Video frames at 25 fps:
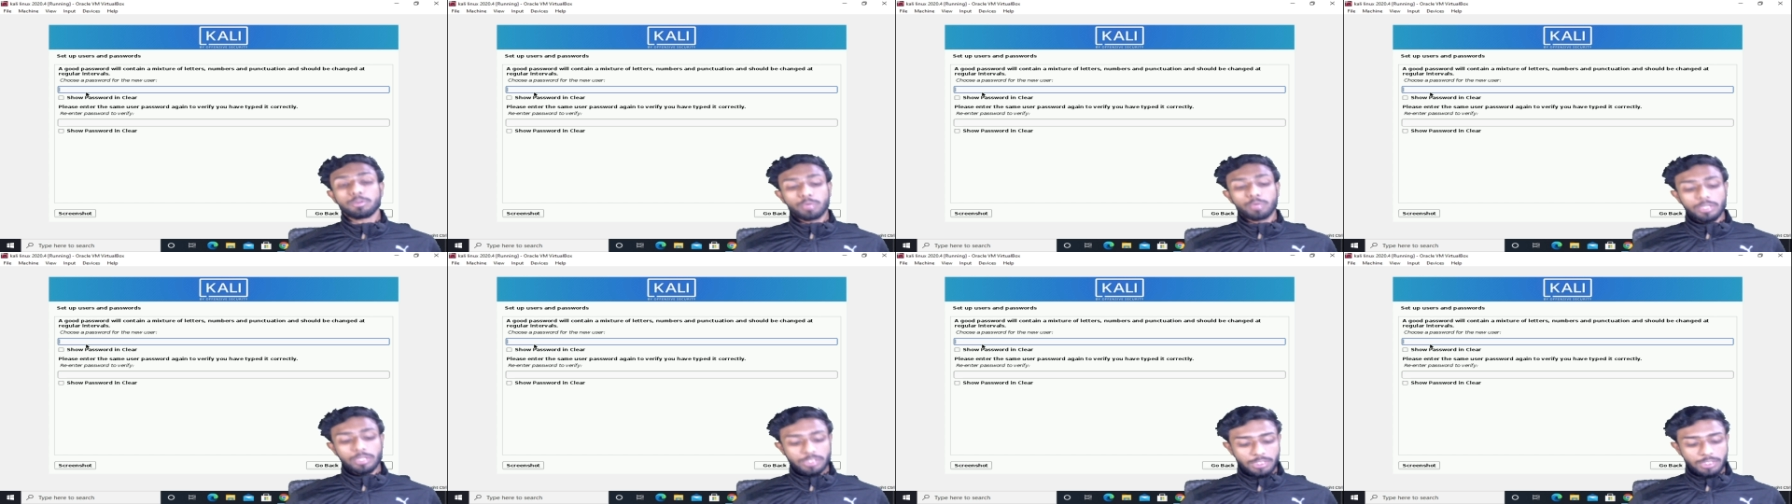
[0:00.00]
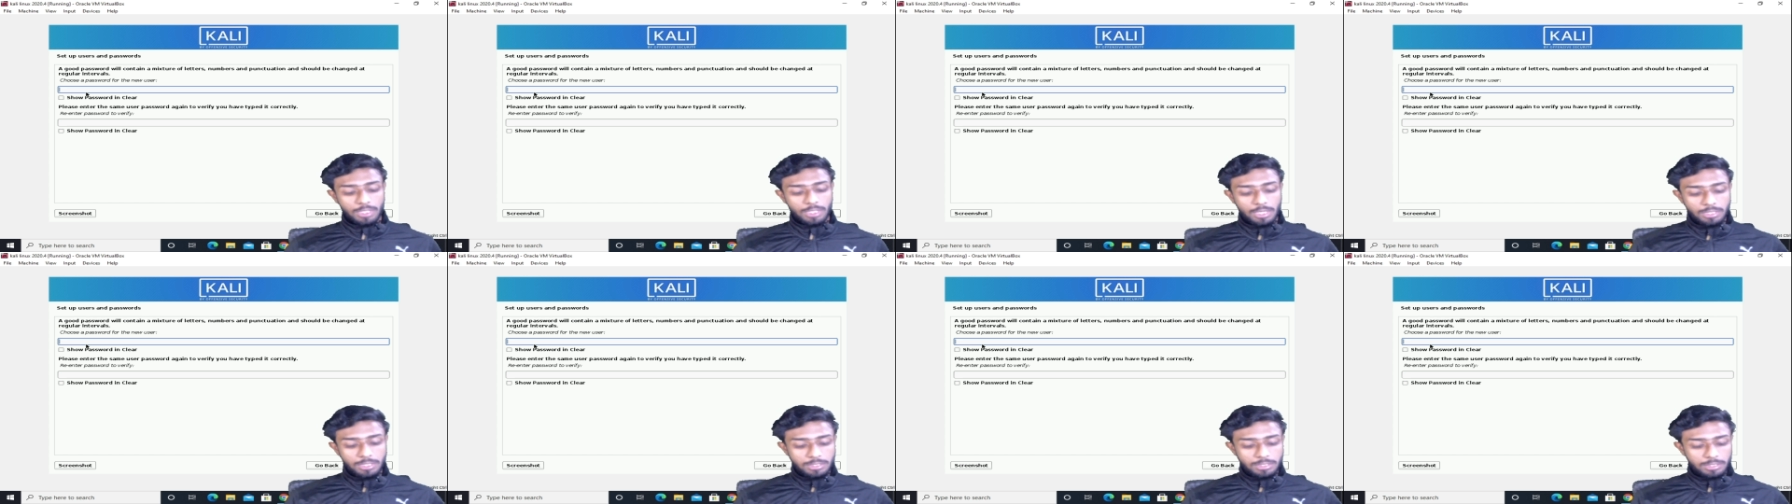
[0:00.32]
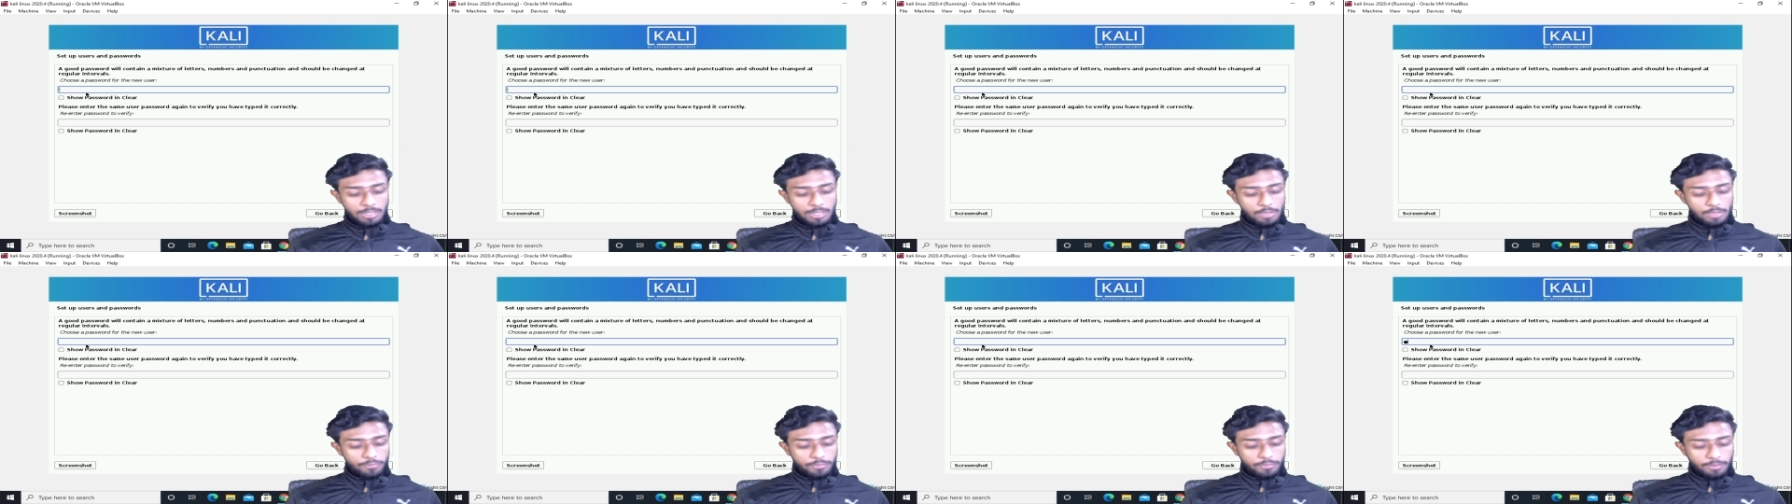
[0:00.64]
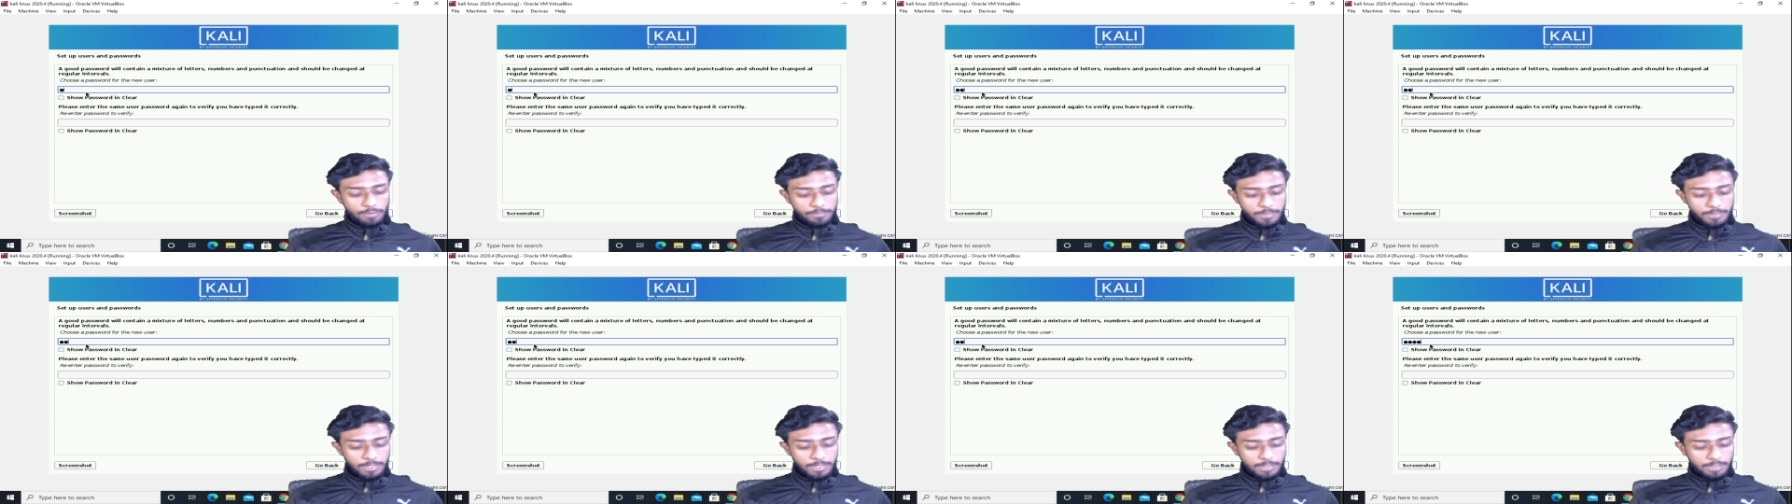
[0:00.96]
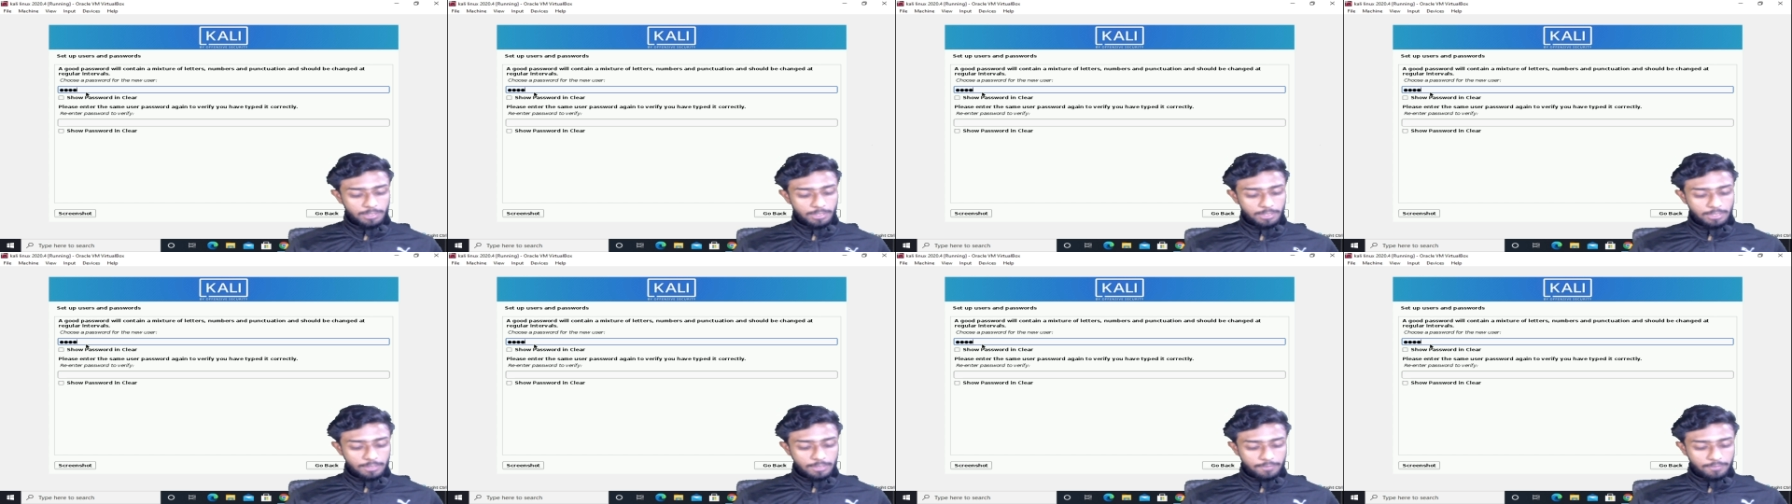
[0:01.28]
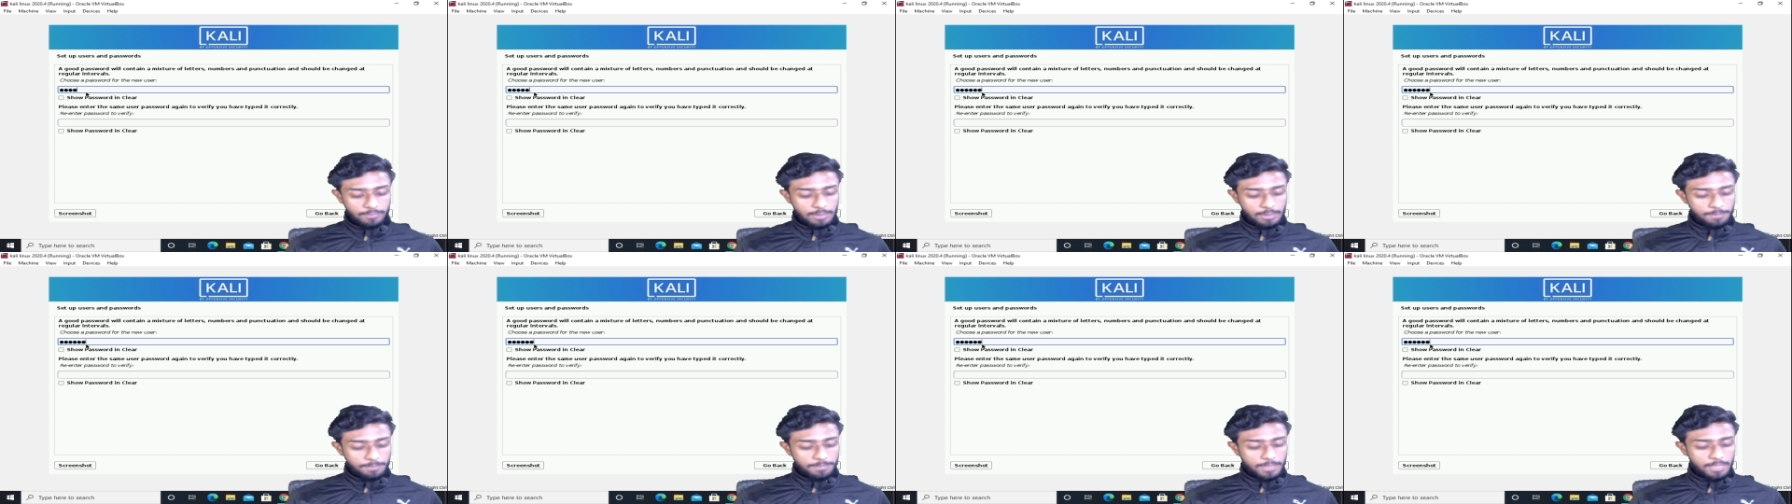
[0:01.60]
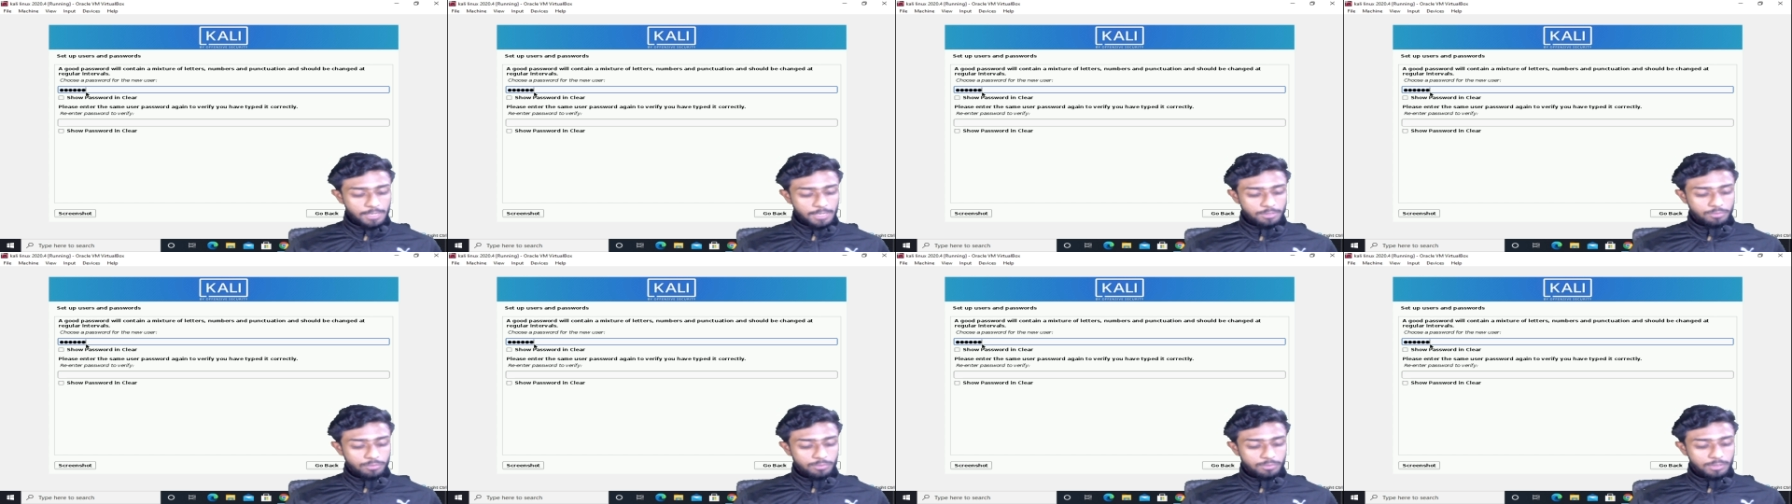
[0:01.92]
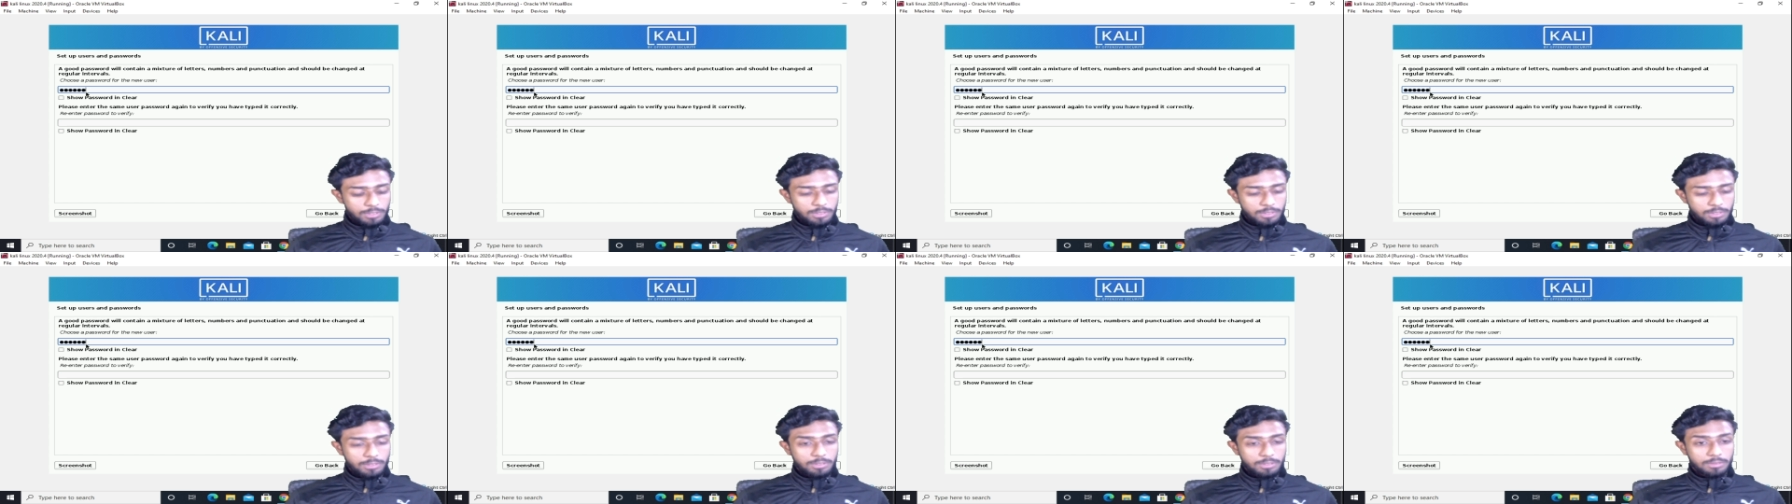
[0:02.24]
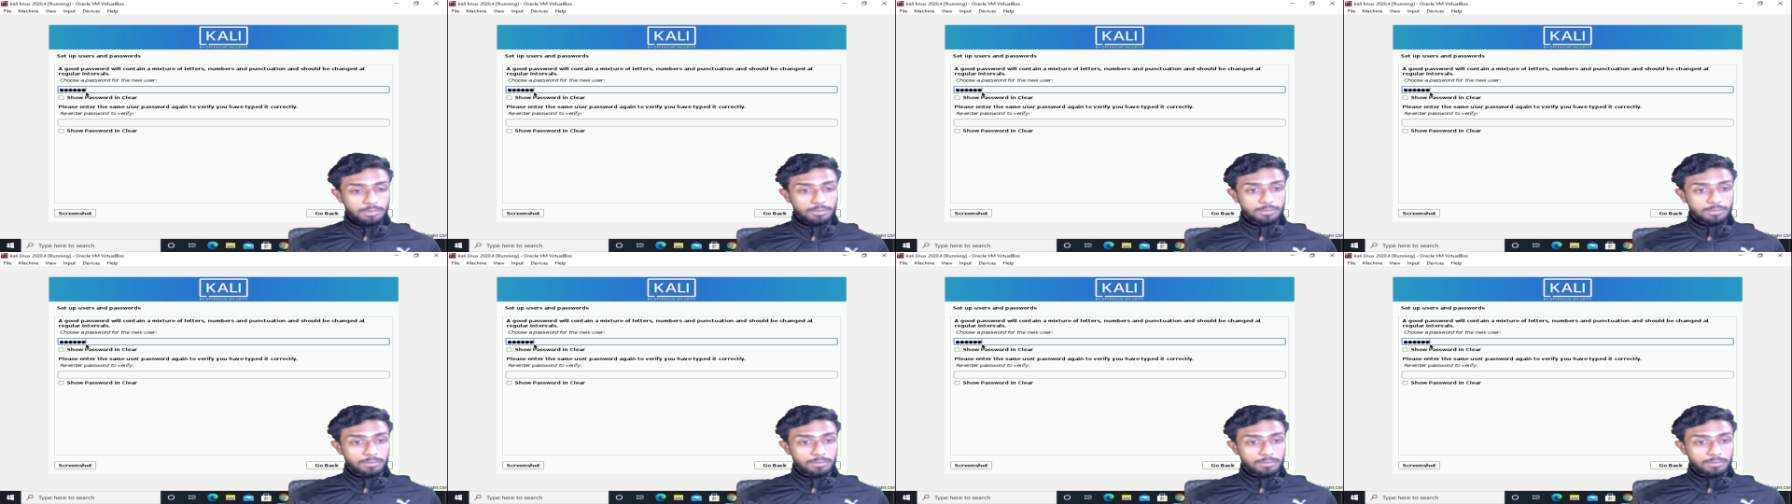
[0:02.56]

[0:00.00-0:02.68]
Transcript: to change now from here give the password